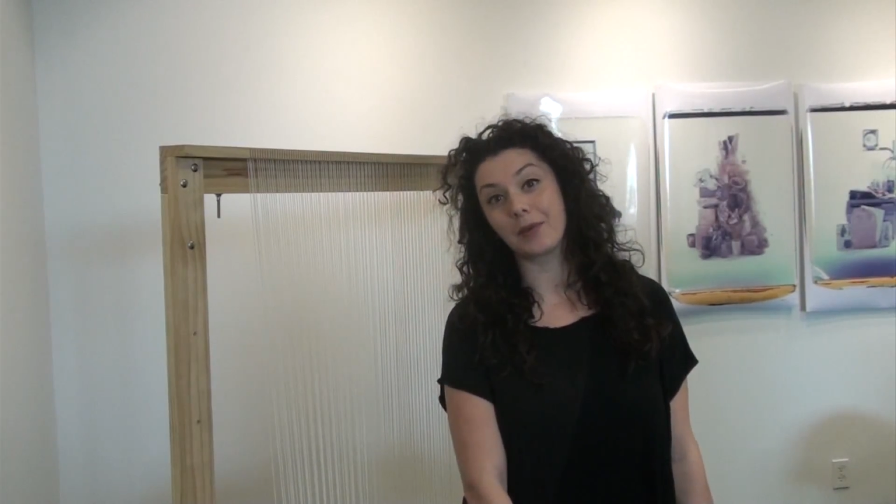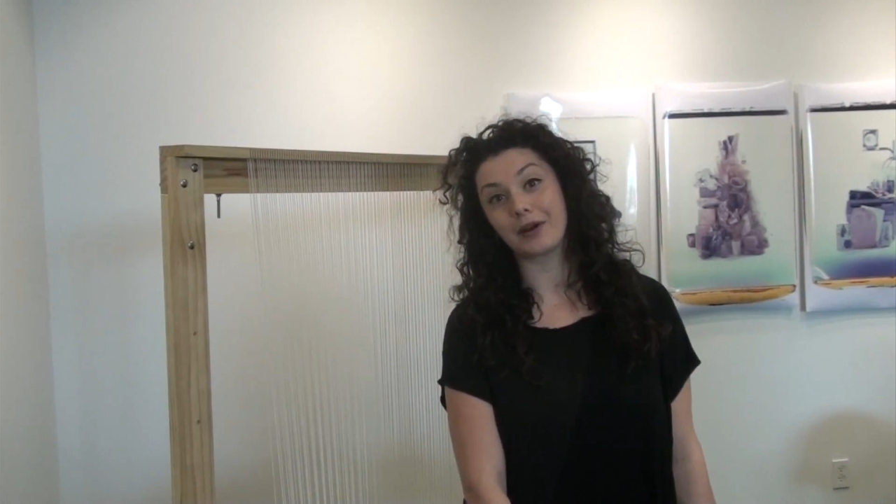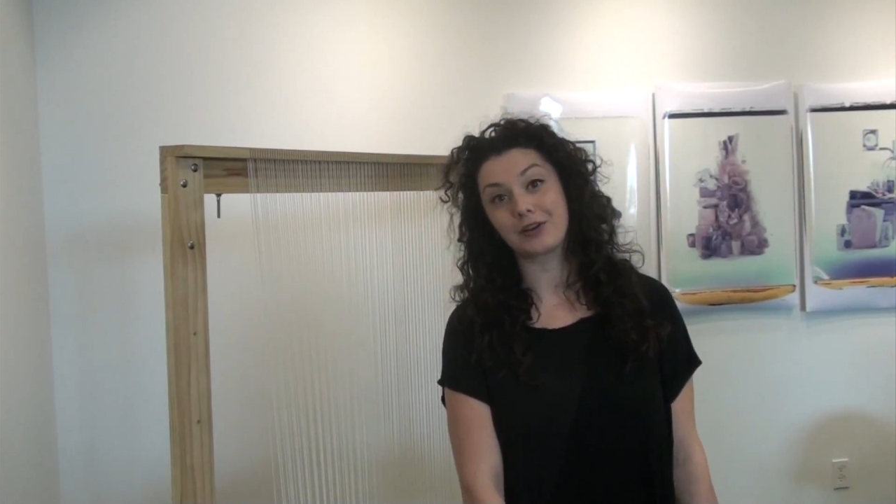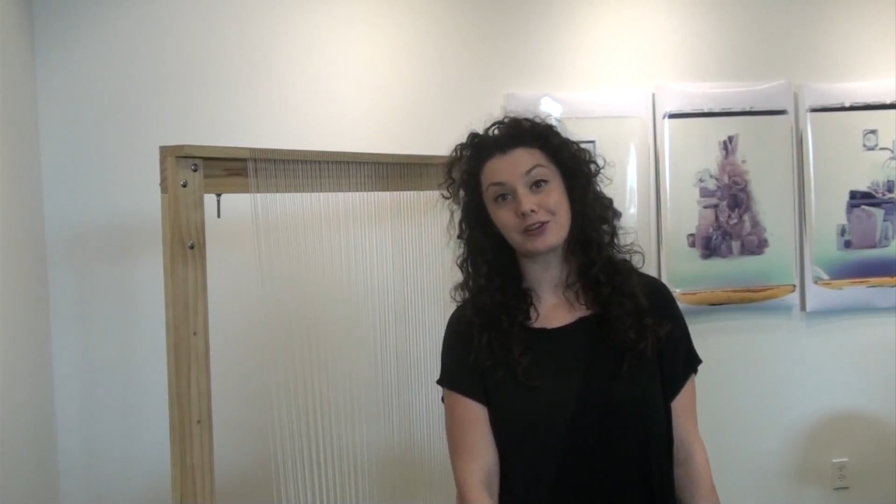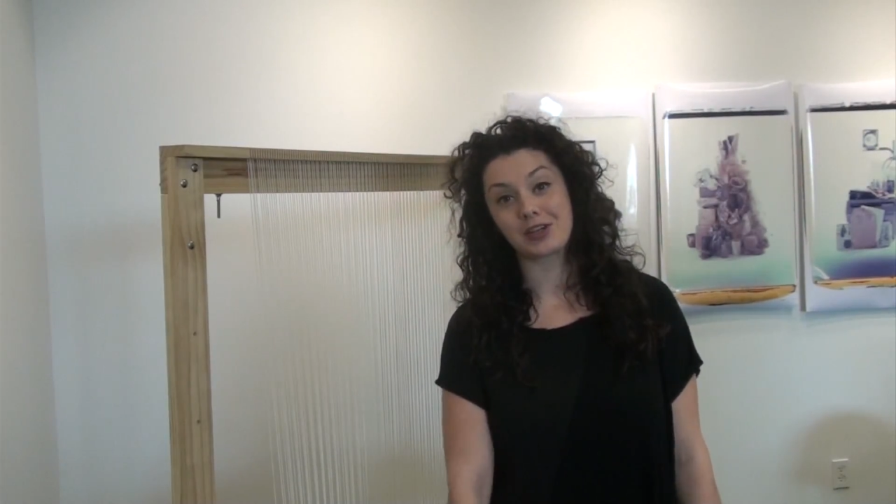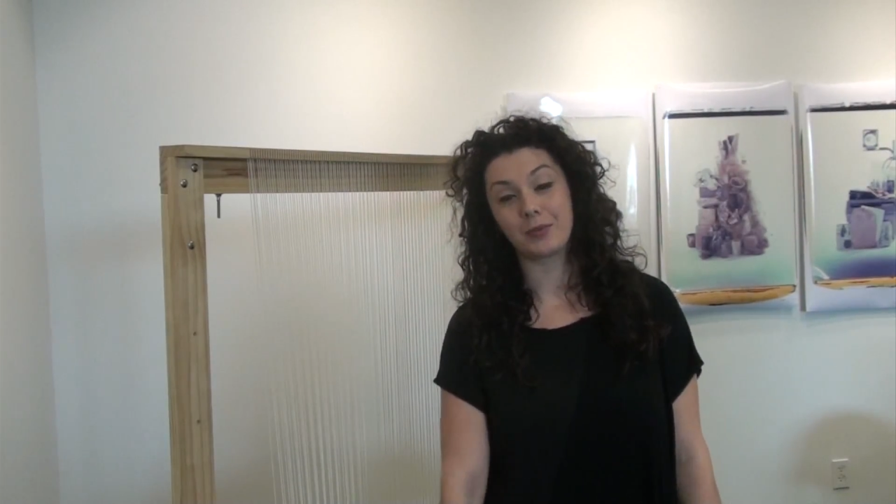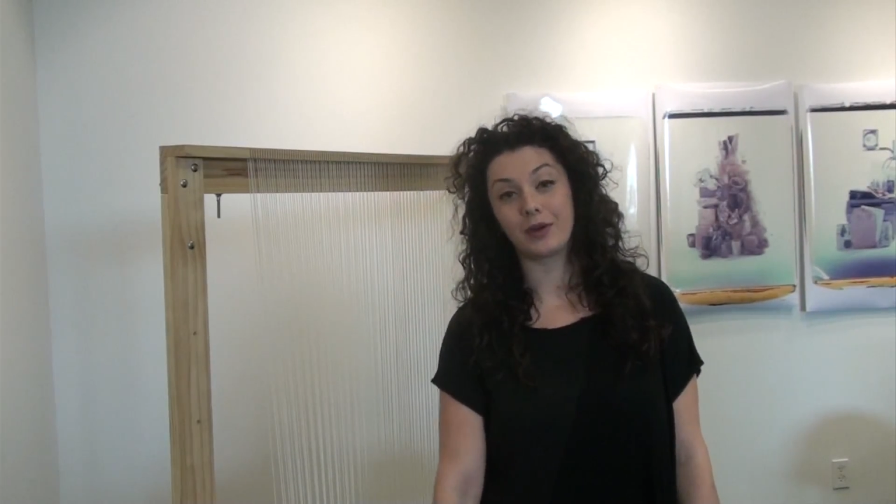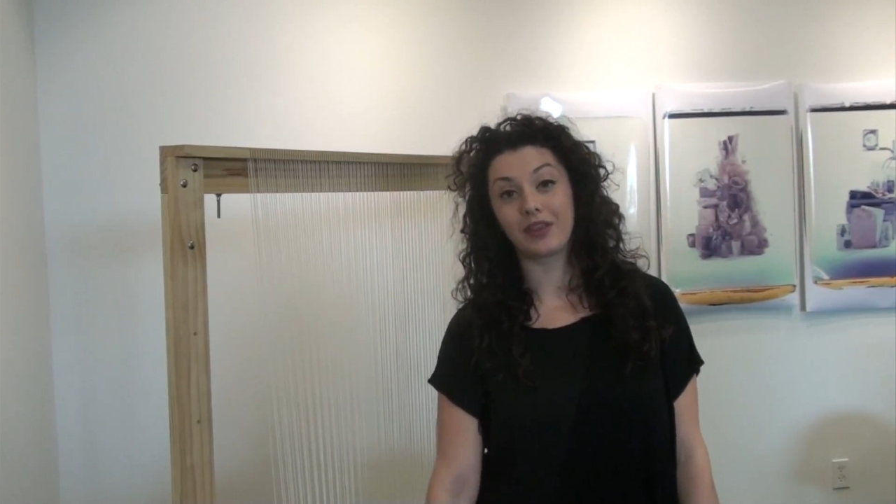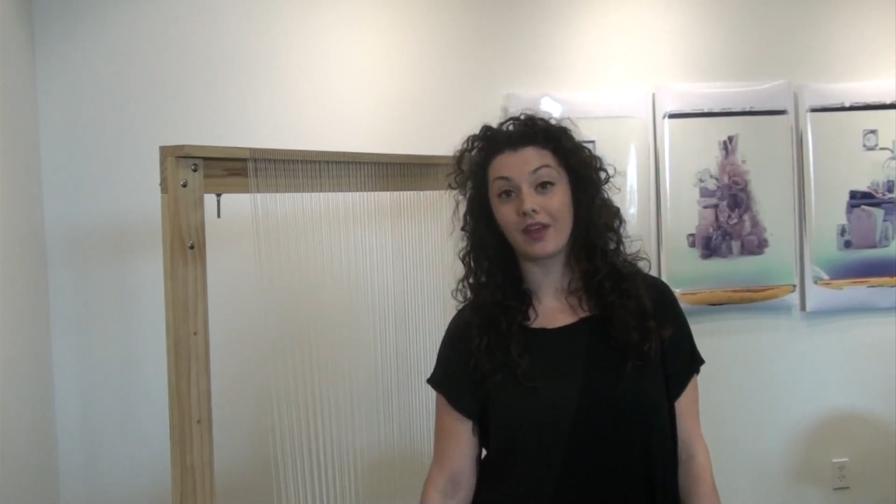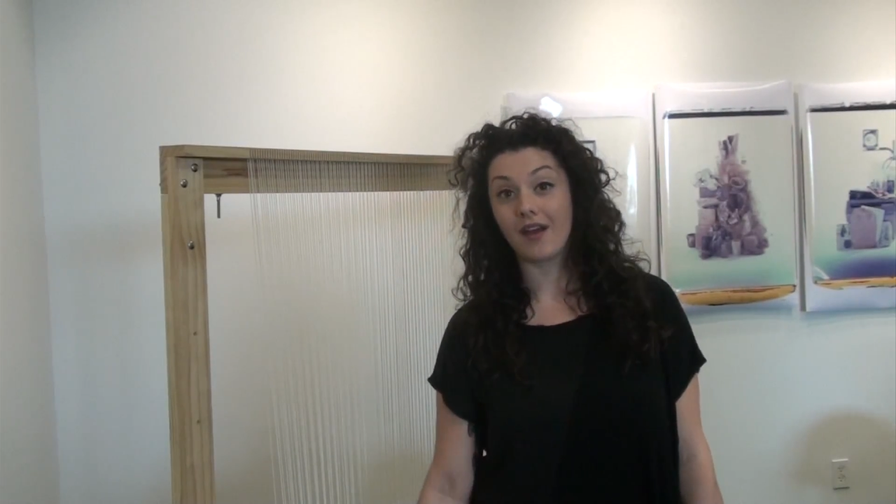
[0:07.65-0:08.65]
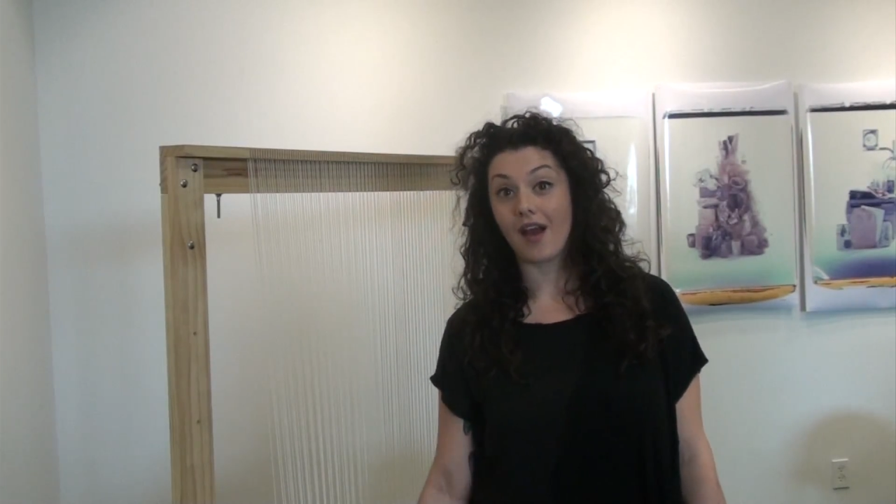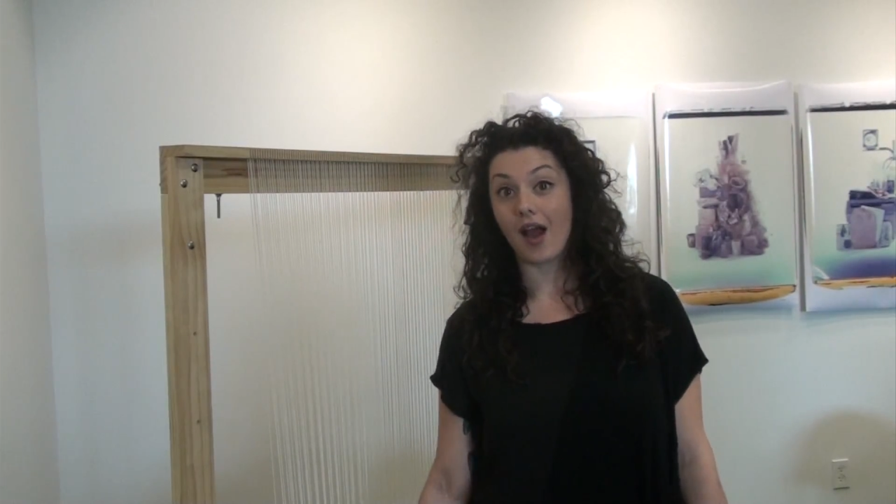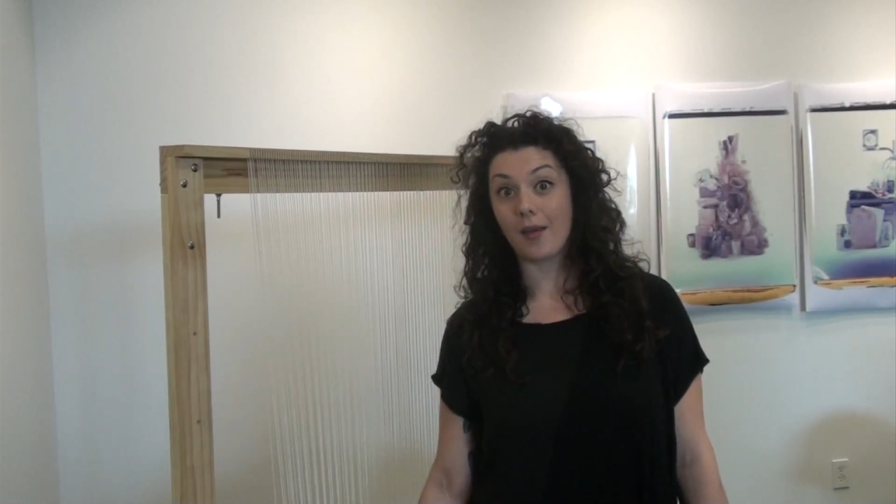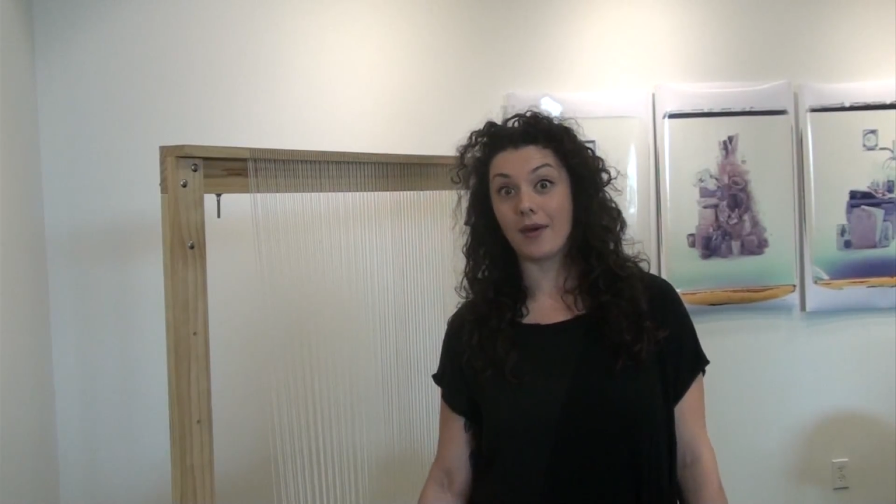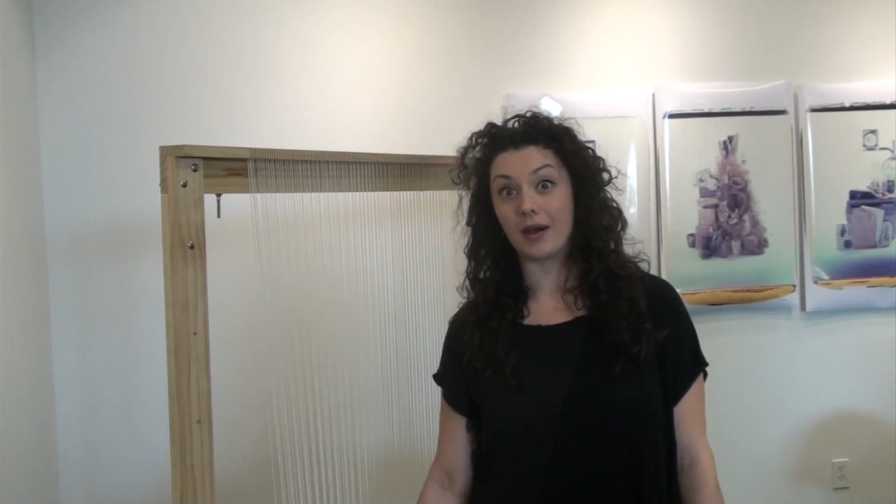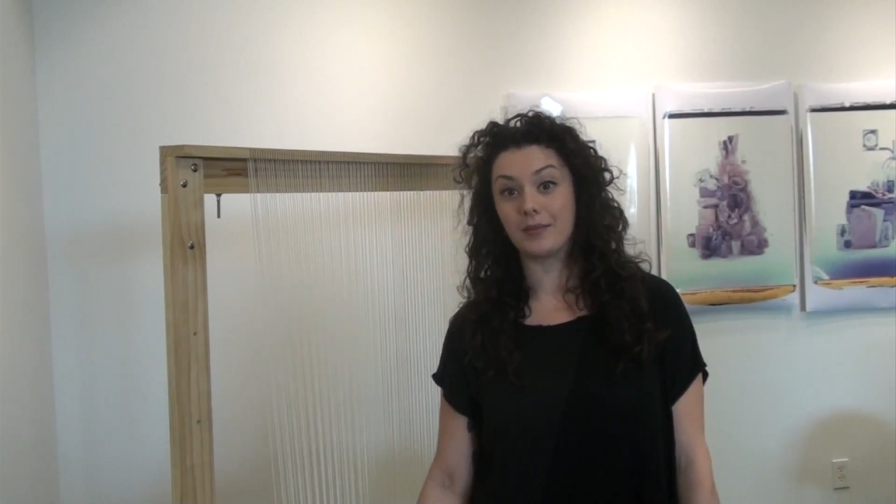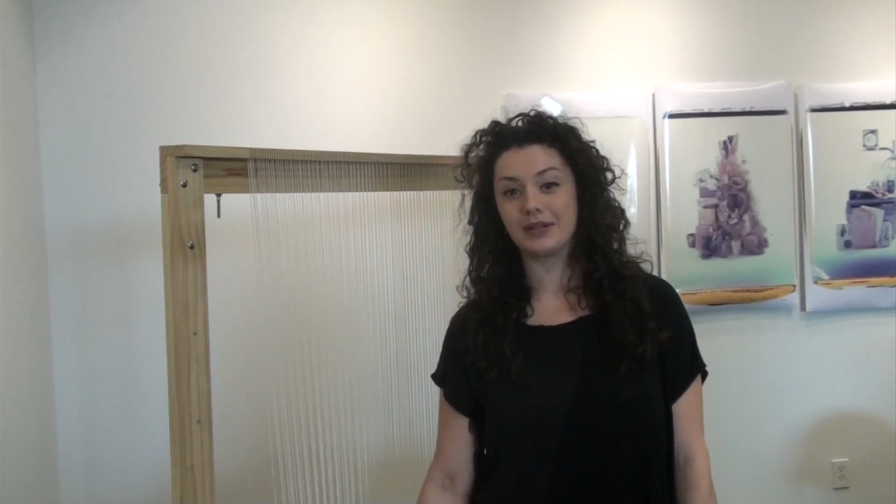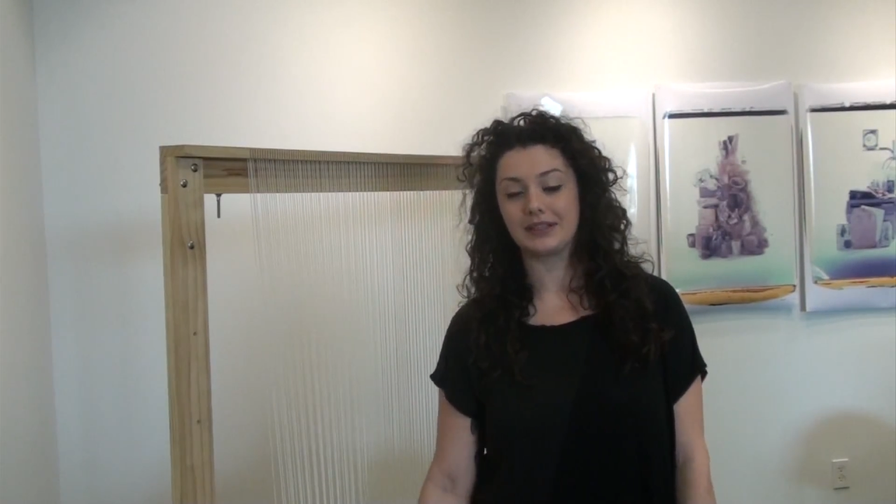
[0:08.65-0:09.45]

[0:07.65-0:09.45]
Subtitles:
partnership with Hubbub.